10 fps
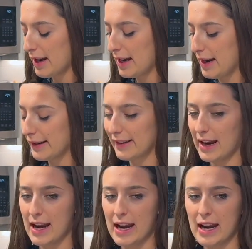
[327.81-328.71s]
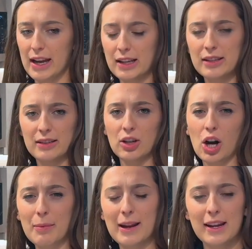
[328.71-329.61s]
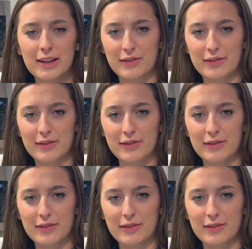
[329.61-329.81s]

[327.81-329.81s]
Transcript: It's a carbonated